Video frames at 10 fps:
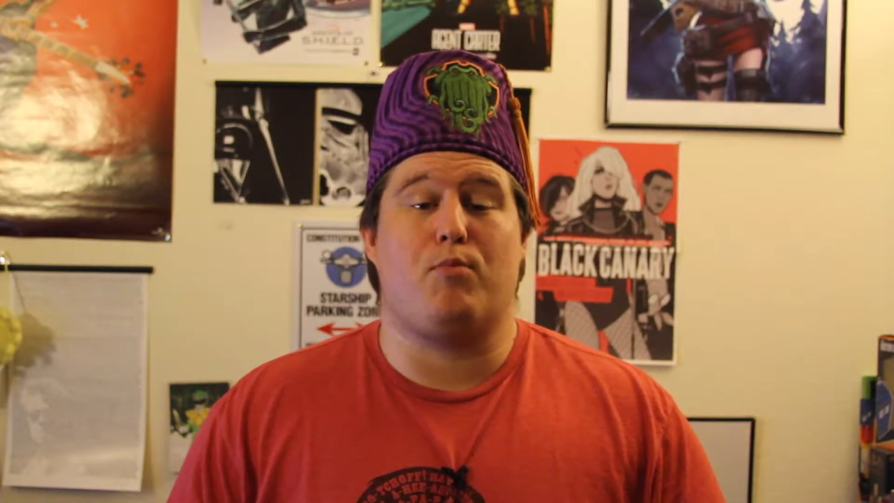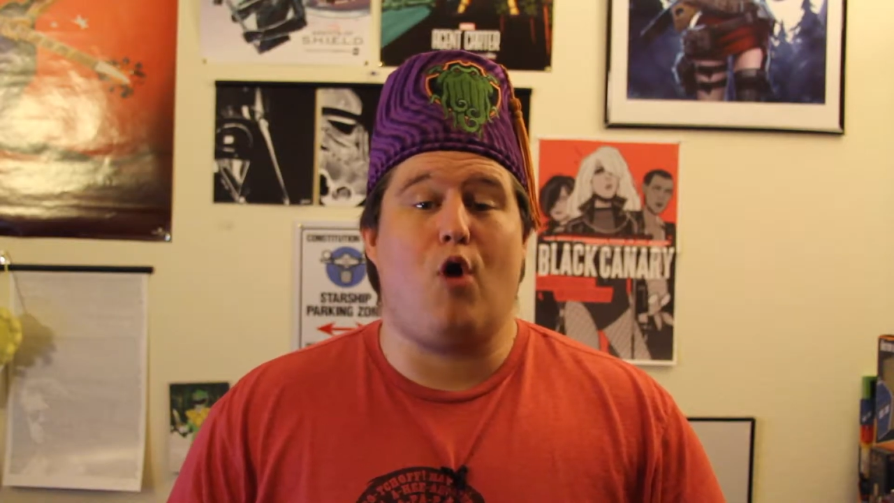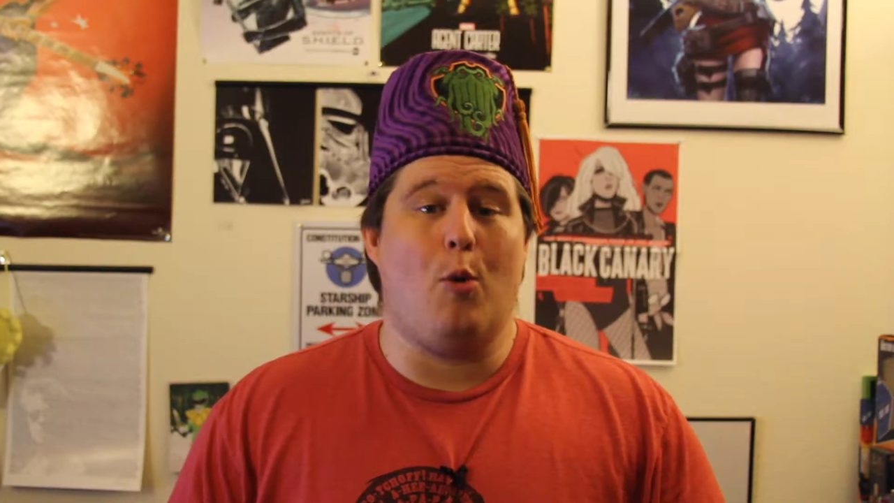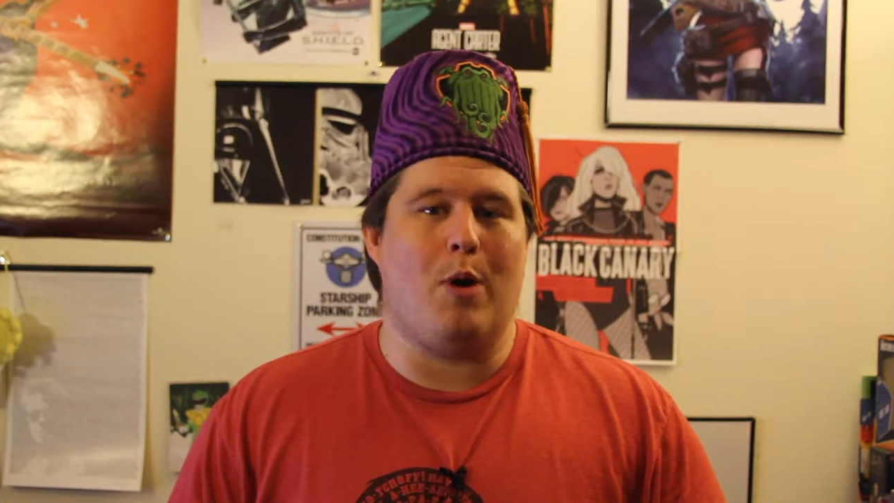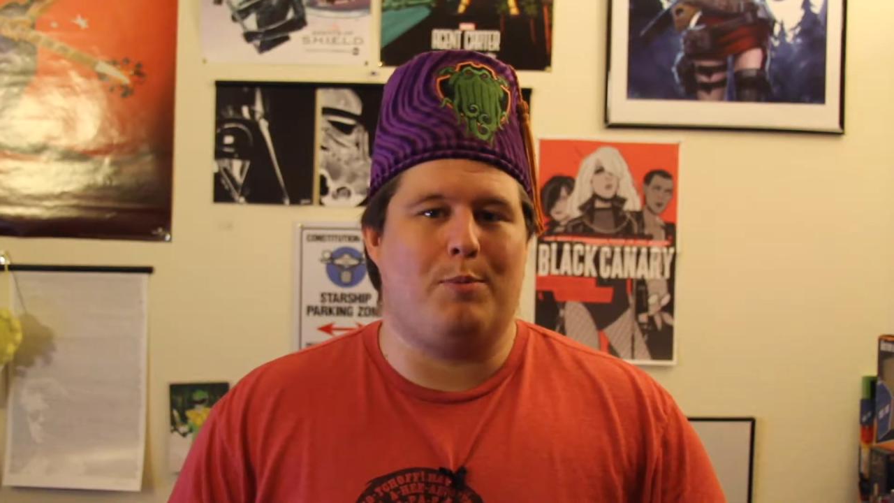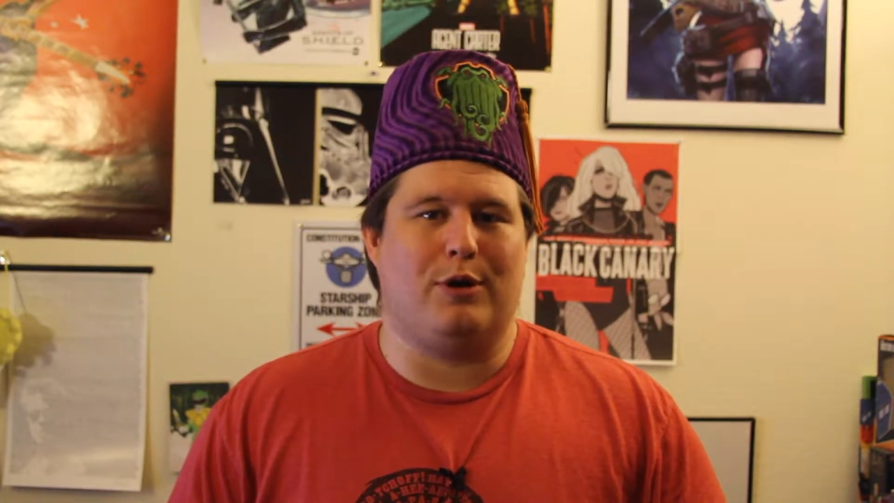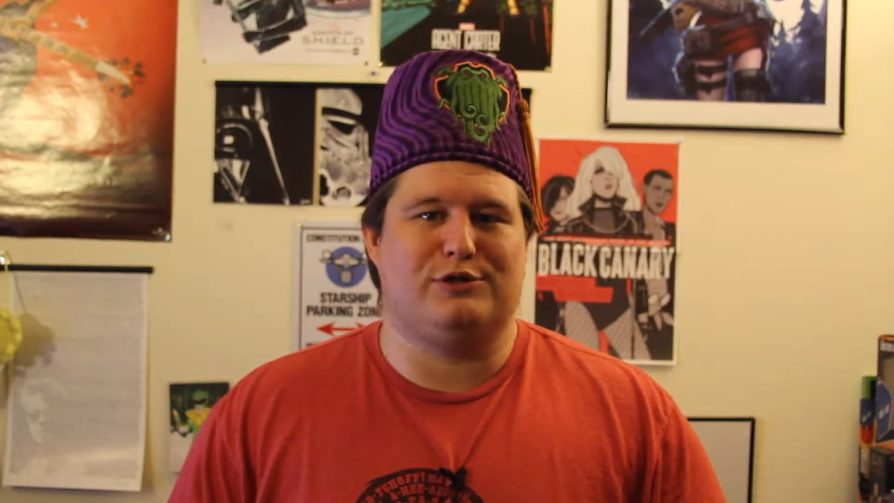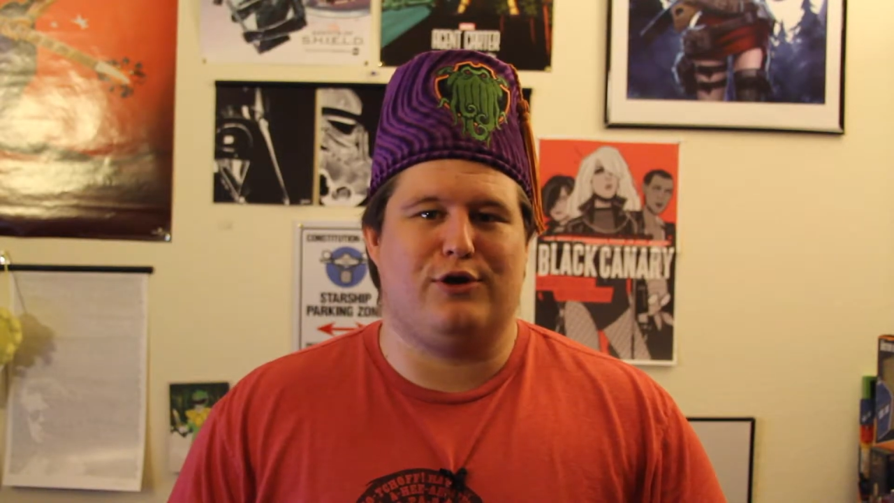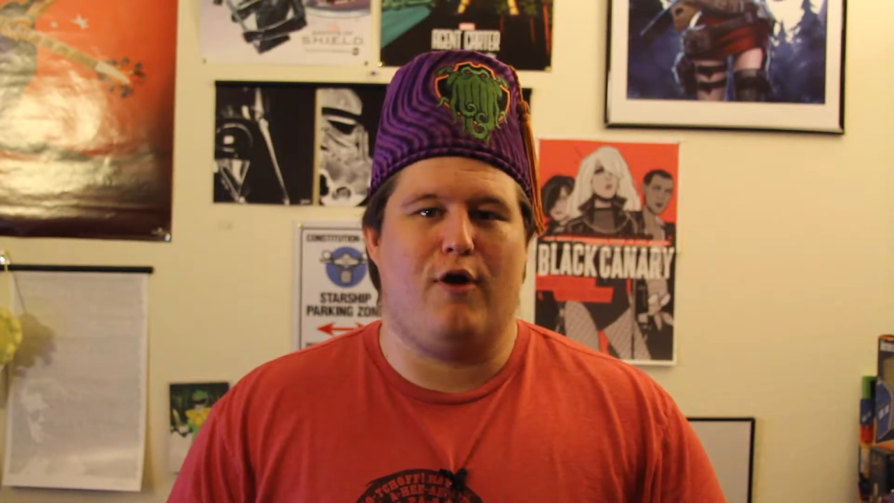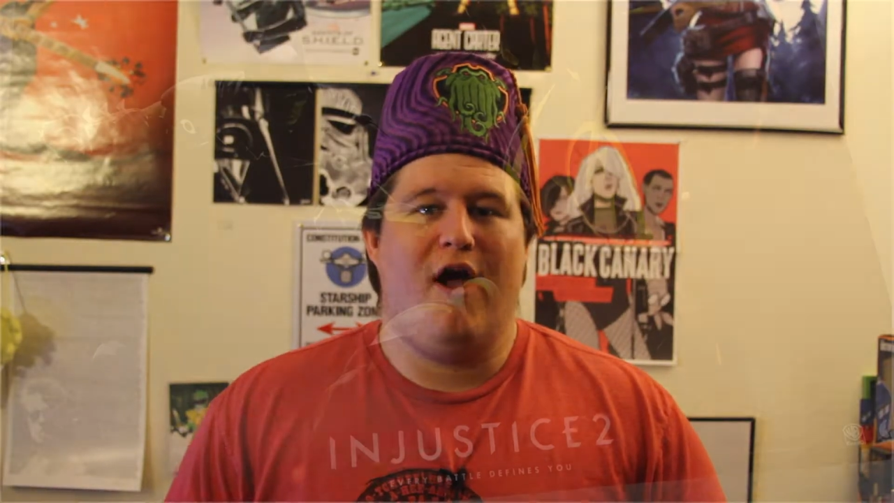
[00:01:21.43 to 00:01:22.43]
promo
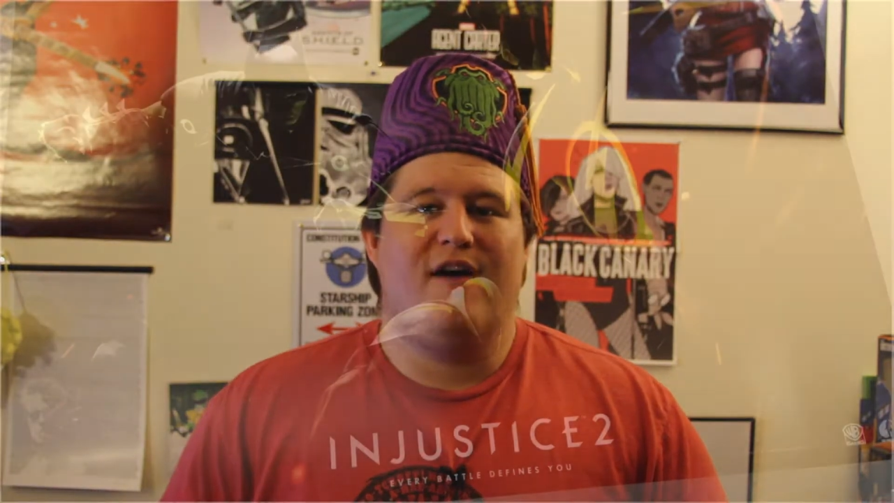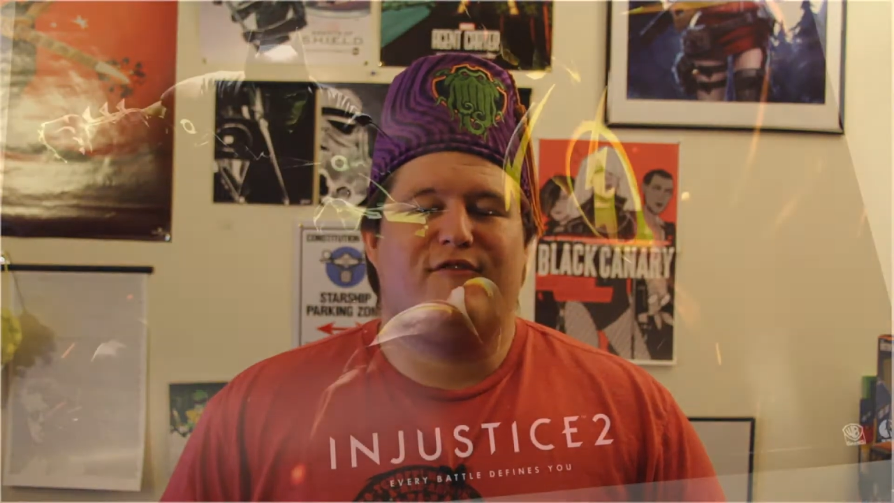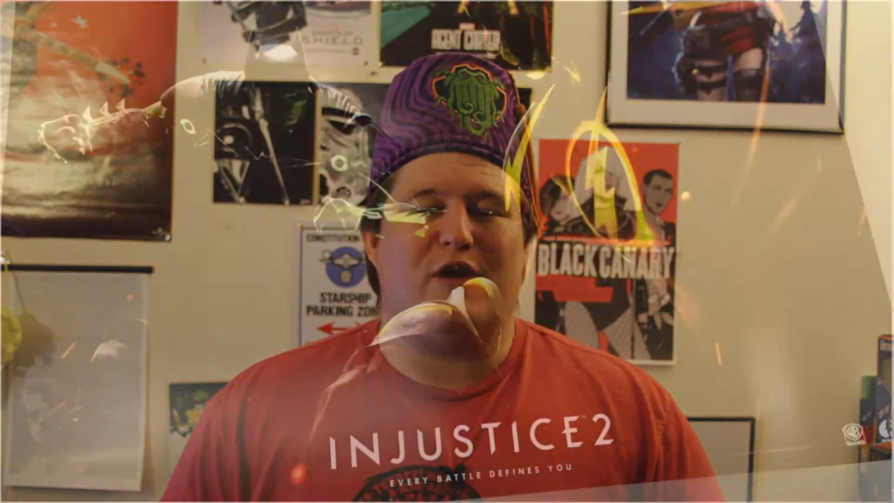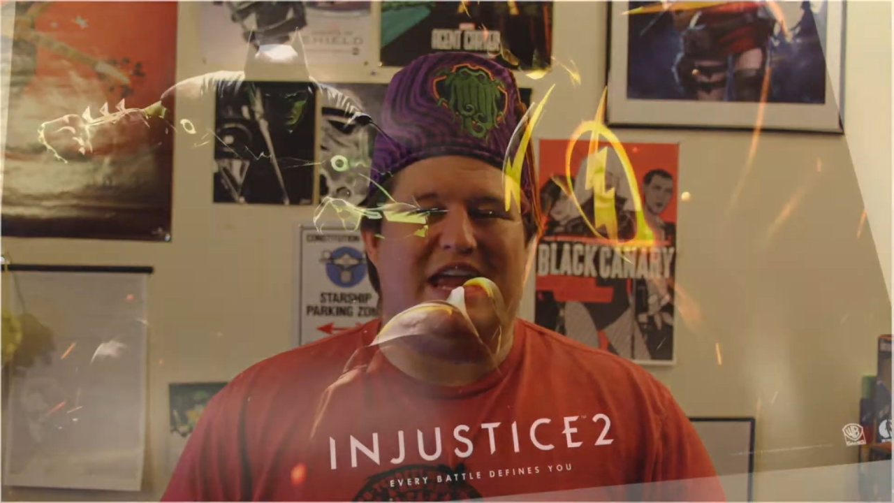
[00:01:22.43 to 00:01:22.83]
poster for